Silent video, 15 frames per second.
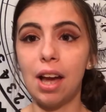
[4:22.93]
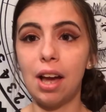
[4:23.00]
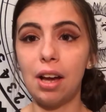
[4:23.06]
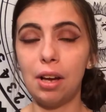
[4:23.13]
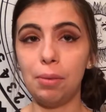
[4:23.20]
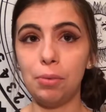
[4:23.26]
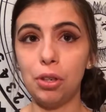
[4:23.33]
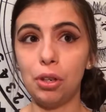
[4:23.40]

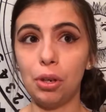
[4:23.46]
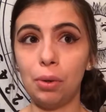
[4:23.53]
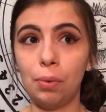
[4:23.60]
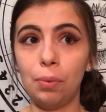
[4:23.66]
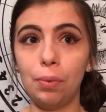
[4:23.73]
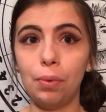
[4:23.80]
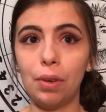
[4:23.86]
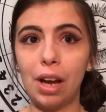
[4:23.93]

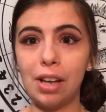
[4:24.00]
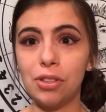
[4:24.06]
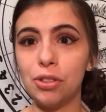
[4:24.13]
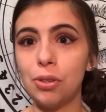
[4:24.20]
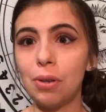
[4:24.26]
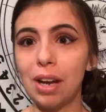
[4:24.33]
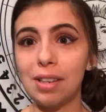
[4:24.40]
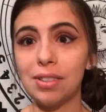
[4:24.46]

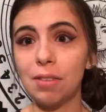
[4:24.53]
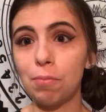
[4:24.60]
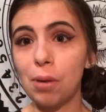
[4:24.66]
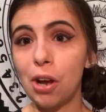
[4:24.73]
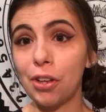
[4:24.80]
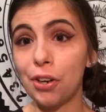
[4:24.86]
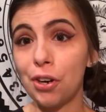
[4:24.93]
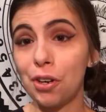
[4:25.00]
As you guys have
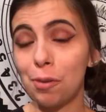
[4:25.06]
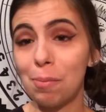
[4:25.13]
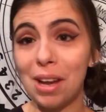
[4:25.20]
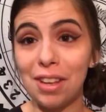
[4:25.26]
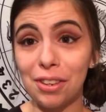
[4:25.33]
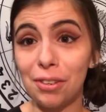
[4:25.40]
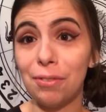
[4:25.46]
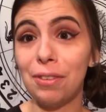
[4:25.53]
probably heard in
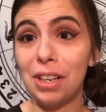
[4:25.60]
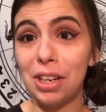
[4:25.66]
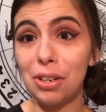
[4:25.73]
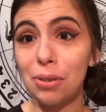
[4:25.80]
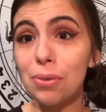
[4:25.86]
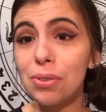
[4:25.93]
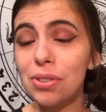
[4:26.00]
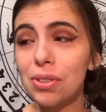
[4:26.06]
my other
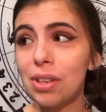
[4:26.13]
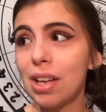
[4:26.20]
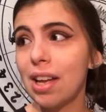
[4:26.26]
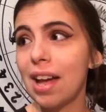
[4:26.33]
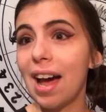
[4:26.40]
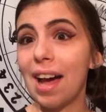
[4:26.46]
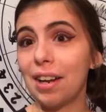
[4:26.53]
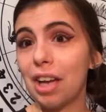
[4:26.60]
videos,
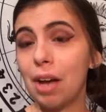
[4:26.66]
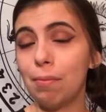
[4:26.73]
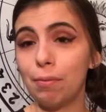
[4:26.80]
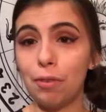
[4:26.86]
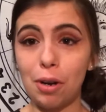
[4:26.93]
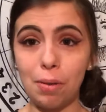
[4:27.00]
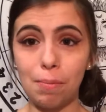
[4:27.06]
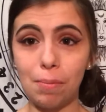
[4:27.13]
I come
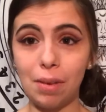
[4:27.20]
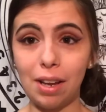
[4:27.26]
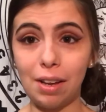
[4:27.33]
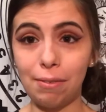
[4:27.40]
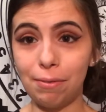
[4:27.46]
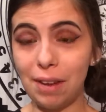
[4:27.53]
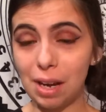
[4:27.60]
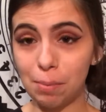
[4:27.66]
from
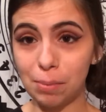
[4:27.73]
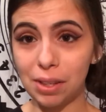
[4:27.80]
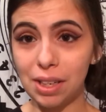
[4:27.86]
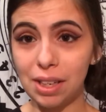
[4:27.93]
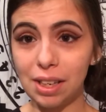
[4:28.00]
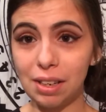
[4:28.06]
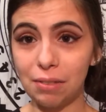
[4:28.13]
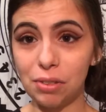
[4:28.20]
a
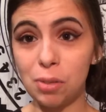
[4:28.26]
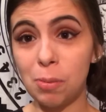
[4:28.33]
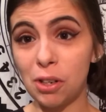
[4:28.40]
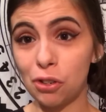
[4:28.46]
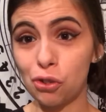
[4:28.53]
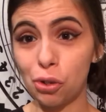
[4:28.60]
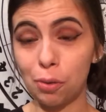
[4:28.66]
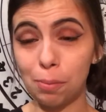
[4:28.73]
family of
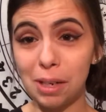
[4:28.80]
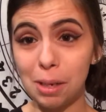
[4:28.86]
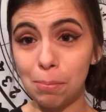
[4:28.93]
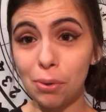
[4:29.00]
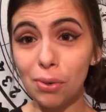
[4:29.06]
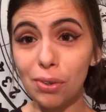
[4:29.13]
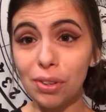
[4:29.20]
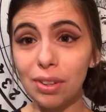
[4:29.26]
spiritual
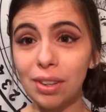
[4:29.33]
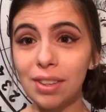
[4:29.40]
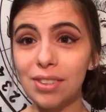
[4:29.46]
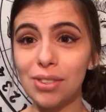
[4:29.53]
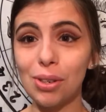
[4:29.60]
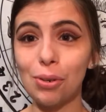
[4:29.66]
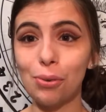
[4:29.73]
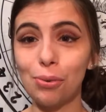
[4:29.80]
people,
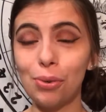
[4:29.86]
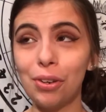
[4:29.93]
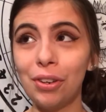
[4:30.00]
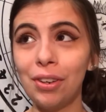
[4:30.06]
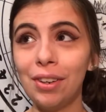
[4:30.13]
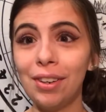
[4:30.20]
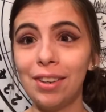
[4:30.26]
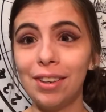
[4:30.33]
so,
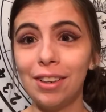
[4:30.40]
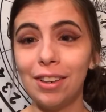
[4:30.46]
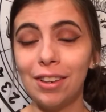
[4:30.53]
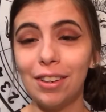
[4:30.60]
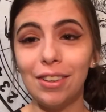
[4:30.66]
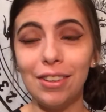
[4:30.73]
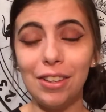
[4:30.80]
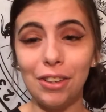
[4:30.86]

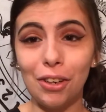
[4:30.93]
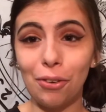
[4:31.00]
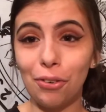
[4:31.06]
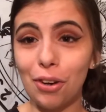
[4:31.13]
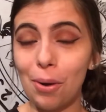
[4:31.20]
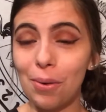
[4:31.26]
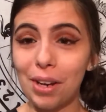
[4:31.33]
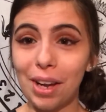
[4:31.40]

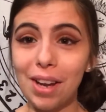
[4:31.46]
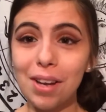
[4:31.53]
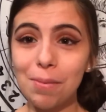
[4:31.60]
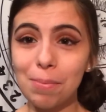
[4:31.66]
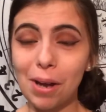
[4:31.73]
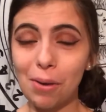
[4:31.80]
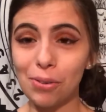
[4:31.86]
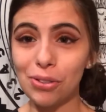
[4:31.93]
growing
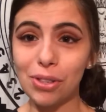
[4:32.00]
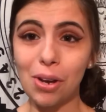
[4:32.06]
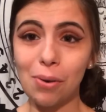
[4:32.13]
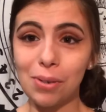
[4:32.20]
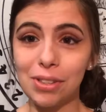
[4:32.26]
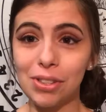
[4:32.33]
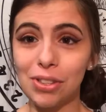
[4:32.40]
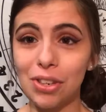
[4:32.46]
up, I was
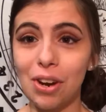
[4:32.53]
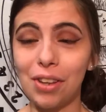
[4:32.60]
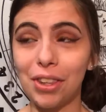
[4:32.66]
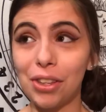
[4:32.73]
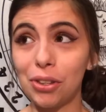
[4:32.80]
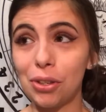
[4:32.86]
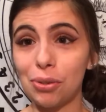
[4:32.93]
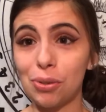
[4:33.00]
always taught
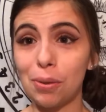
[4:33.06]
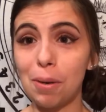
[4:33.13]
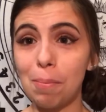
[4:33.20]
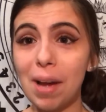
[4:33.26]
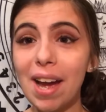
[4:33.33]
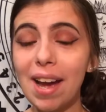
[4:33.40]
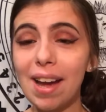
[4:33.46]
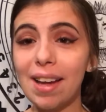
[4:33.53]
that those were
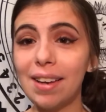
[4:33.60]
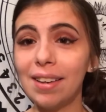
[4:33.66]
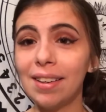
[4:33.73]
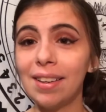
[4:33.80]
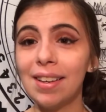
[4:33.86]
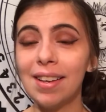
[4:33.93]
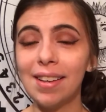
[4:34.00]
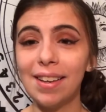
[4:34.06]
bad
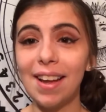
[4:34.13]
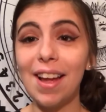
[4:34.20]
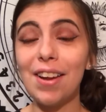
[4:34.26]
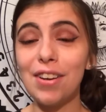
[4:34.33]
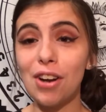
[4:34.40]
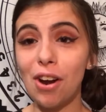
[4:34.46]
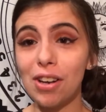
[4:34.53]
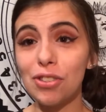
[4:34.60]

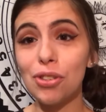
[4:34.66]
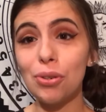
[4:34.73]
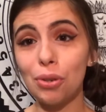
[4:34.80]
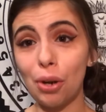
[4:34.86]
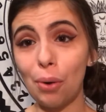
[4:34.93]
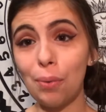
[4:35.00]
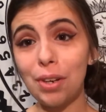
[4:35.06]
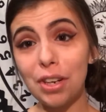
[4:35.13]
and not to
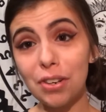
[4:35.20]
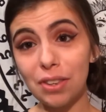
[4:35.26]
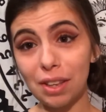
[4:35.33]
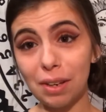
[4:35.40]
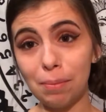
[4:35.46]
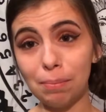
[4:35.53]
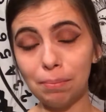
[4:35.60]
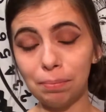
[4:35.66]
go near
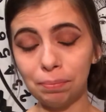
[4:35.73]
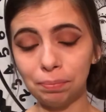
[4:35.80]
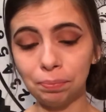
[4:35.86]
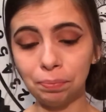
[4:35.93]
them.